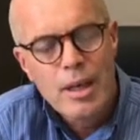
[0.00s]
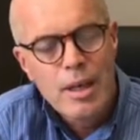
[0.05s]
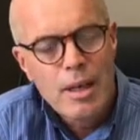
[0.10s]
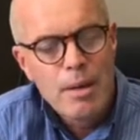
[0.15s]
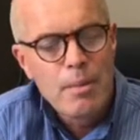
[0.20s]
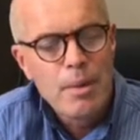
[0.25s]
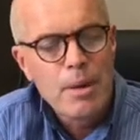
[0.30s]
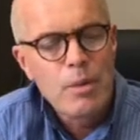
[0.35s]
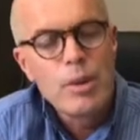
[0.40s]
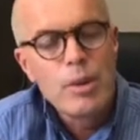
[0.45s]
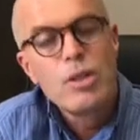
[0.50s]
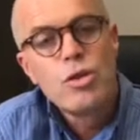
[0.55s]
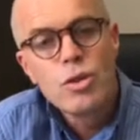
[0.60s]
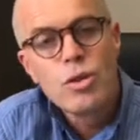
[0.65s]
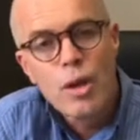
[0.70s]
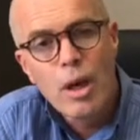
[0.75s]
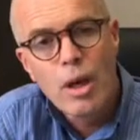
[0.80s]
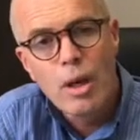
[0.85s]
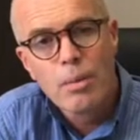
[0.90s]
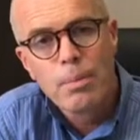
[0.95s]
But we do
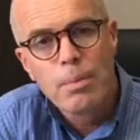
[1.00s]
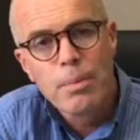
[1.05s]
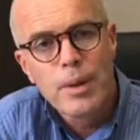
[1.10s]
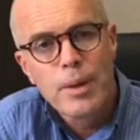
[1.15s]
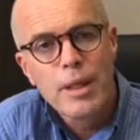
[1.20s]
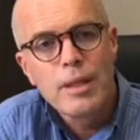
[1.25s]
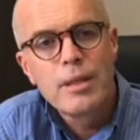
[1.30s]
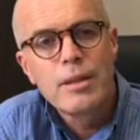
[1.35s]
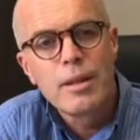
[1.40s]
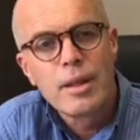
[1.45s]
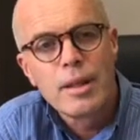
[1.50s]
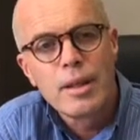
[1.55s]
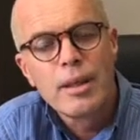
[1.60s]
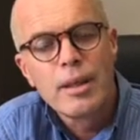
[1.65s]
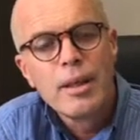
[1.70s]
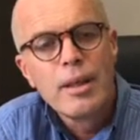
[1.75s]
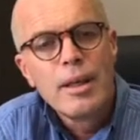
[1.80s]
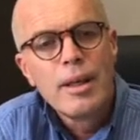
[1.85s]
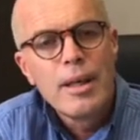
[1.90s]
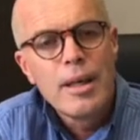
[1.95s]
hope that the
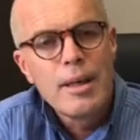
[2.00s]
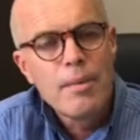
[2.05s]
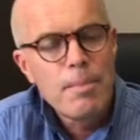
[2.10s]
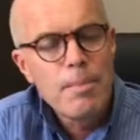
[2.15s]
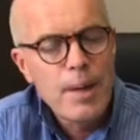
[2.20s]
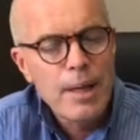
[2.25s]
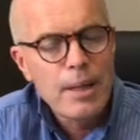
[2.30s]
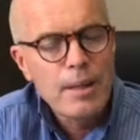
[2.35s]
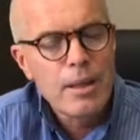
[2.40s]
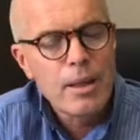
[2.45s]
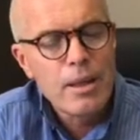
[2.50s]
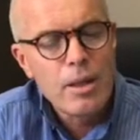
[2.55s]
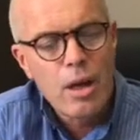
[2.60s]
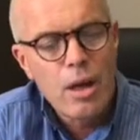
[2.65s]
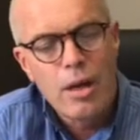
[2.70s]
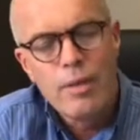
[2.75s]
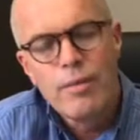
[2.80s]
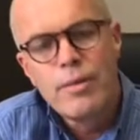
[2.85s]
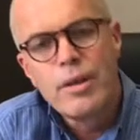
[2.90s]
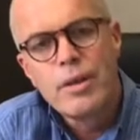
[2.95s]
impact that
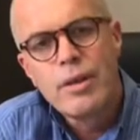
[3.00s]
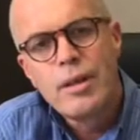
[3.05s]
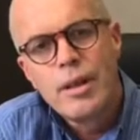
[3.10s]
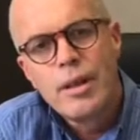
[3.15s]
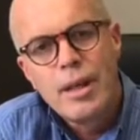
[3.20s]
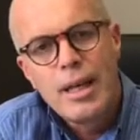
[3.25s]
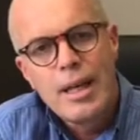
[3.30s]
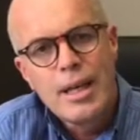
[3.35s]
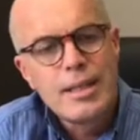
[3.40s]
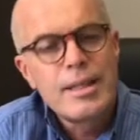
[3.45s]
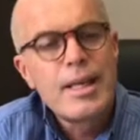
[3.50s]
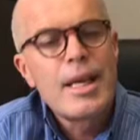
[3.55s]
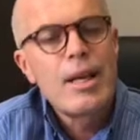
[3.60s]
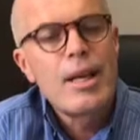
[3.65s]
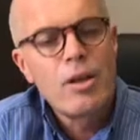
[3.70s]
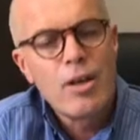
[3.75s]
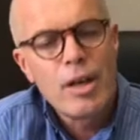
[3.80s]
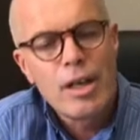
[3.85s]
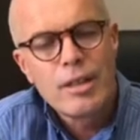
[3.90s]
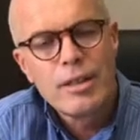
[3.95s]
COVID has had
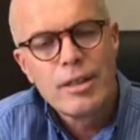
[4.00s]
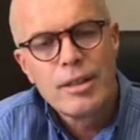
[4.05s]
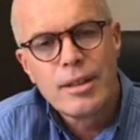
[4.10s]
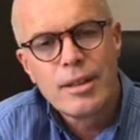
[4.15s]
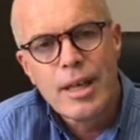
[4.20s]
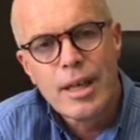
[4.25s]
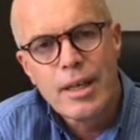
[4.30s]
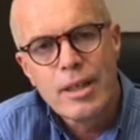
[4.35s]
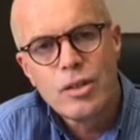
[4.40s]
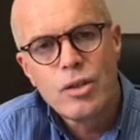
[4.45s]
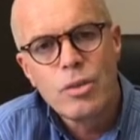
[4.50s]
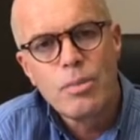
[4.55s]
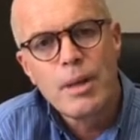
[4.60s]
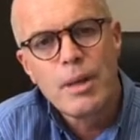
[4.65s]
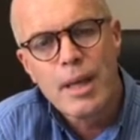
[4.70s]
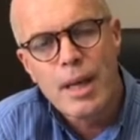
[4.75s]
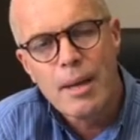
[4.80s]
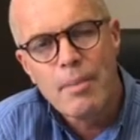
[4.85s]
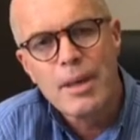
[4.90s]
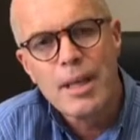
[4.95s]
on us is going to
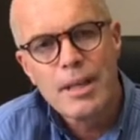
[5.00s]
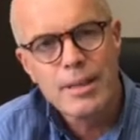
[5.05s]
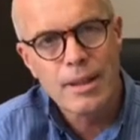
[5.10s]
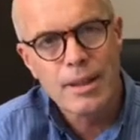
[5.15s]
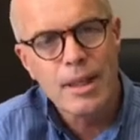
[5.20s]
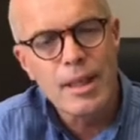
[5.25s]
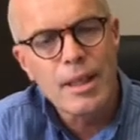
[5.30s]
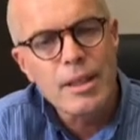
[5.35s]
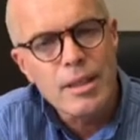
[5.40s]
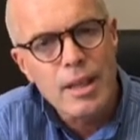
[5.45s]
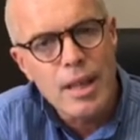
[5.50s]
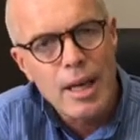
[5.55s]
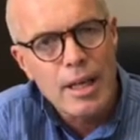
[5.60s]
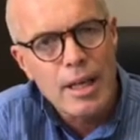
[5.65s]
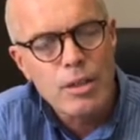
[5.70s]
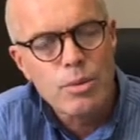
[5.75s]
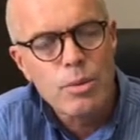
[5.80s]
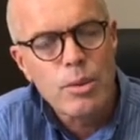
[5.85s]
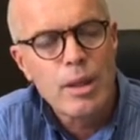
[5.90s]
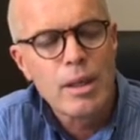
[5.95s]
become less and less as
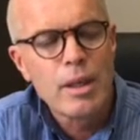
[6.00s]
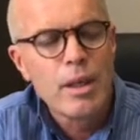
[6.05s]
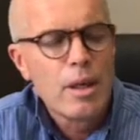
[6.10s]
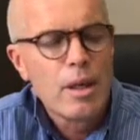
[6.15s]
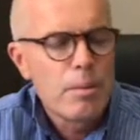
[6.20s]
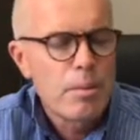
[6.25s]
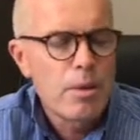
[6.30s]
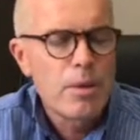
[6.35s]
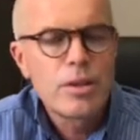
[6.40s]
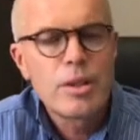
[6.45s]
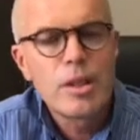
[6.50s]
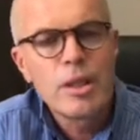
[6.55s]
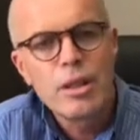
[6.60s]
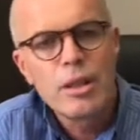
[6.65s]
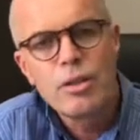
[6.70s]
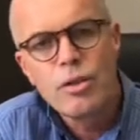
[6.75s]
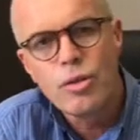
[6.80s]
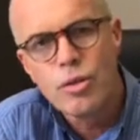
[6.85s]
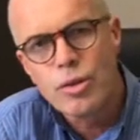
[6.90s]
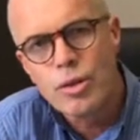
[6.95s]
we proceed
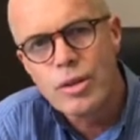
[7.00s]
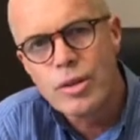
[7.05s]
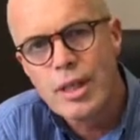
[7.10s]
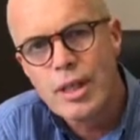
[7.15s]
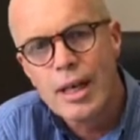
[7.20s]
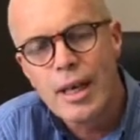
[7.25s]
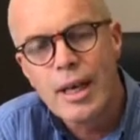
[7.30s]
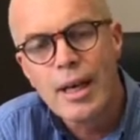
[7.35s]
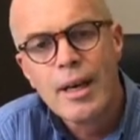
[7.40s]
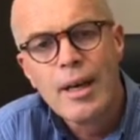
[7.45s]
through this year.